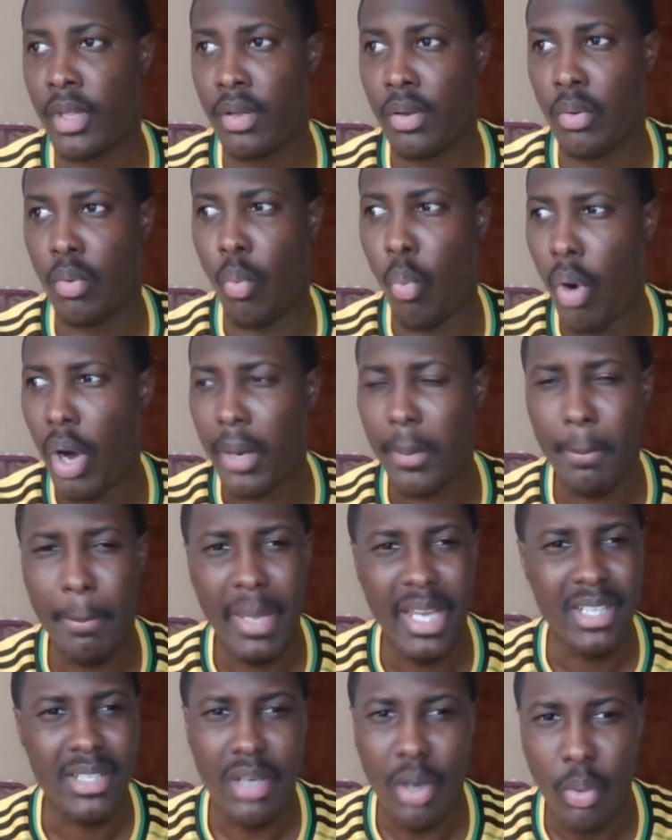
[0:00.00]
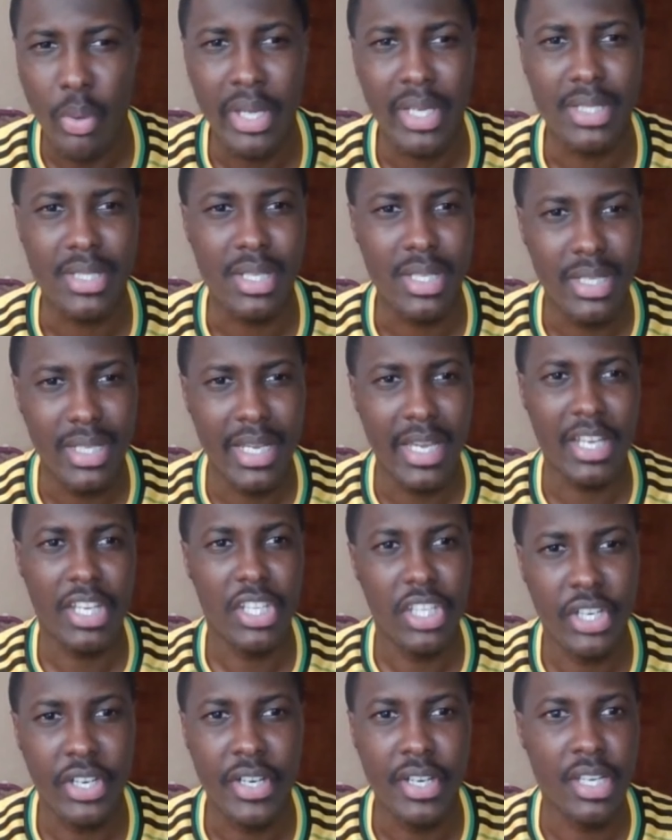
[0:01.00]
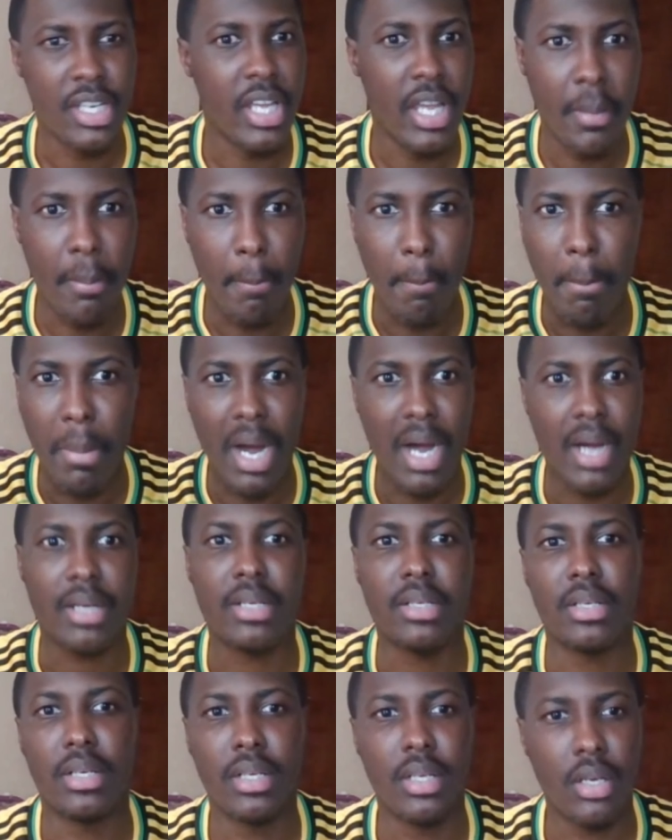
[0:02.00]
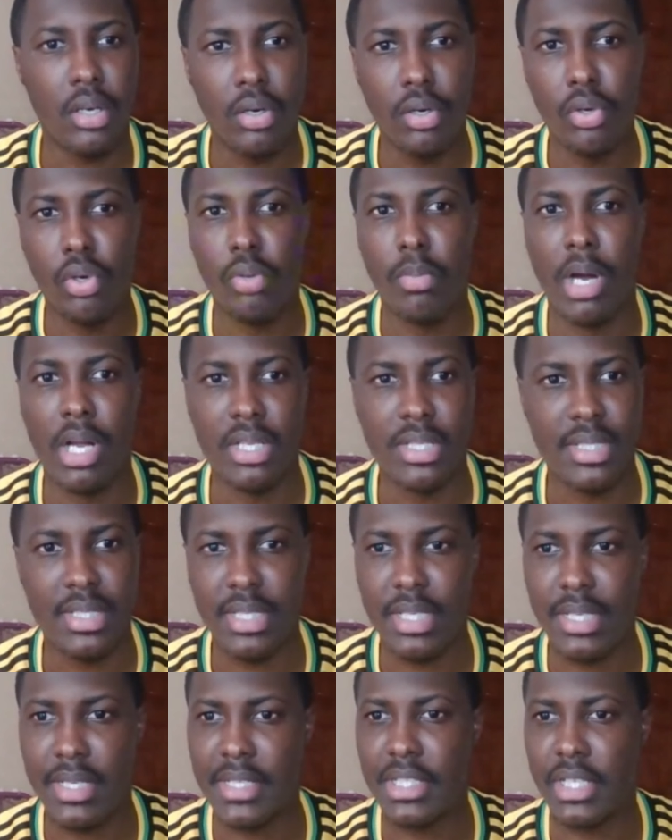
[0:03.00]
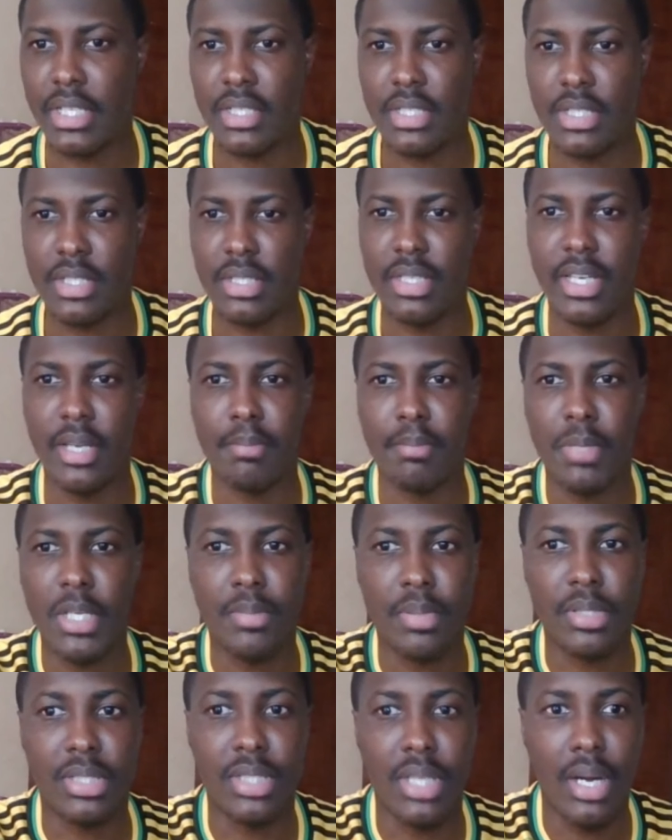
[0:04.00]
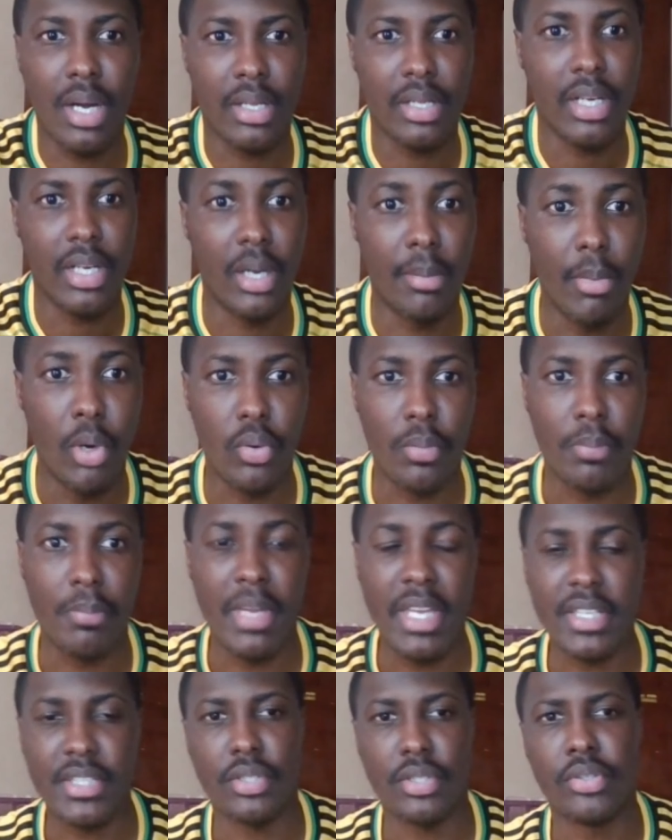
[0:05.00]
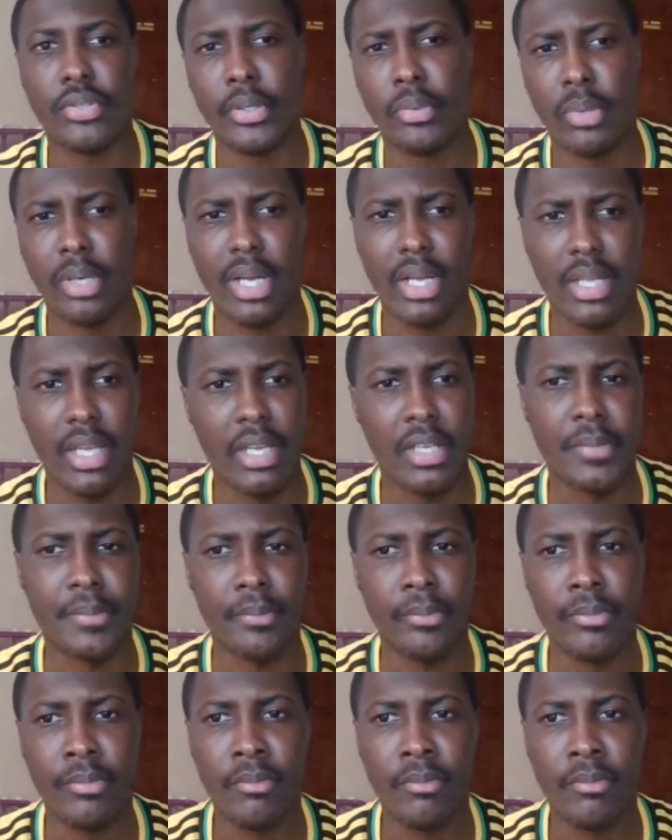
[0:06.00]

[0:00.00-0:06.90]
what better way to get your name back on a global stage and to get people talking about Mason Greenwood again